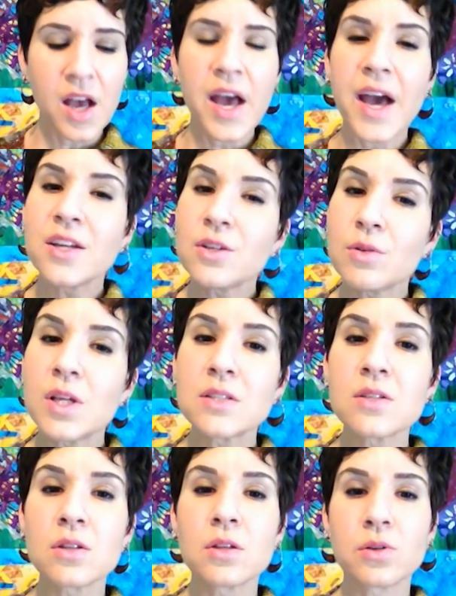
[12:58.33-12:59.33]
And you need
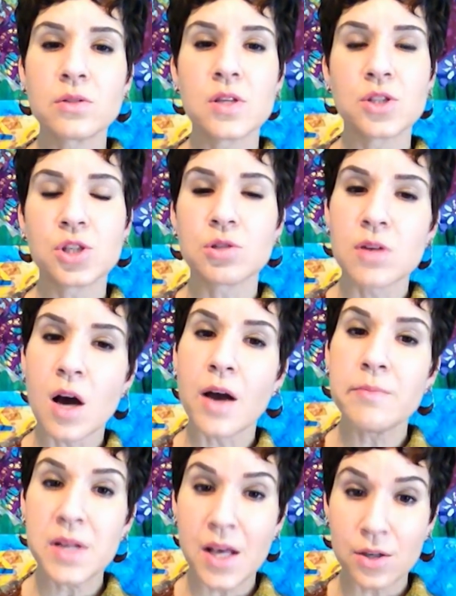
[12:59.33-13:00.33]
to learn that your
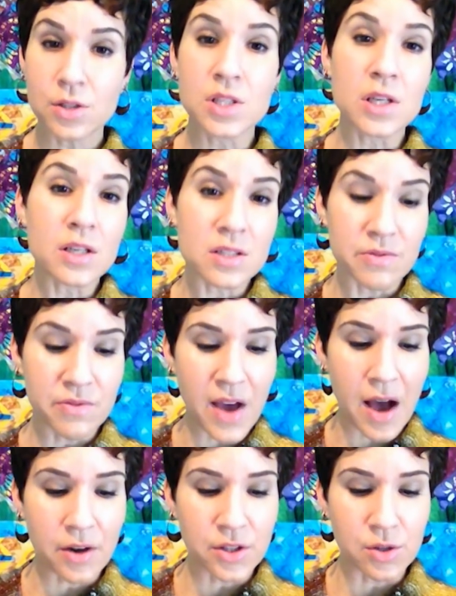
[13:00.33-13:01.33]
time and energy is
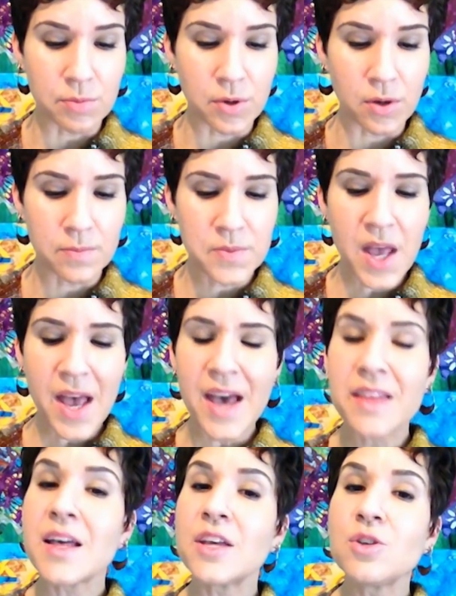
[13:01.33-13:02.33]
valuable
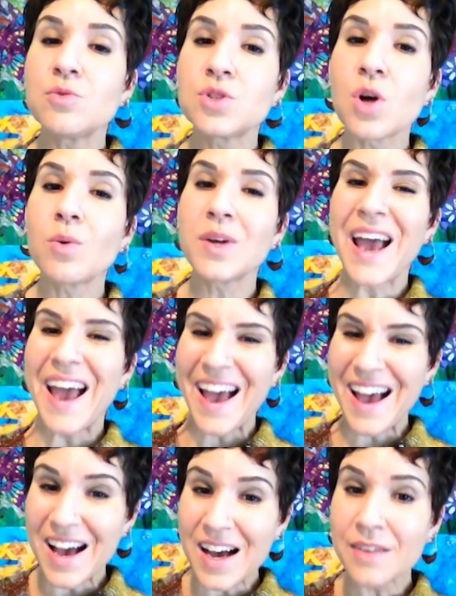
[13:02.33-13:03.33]
and that you don't
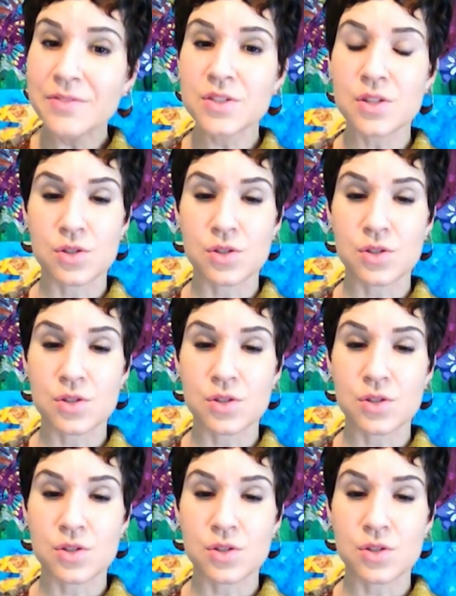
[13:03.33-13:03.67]
have to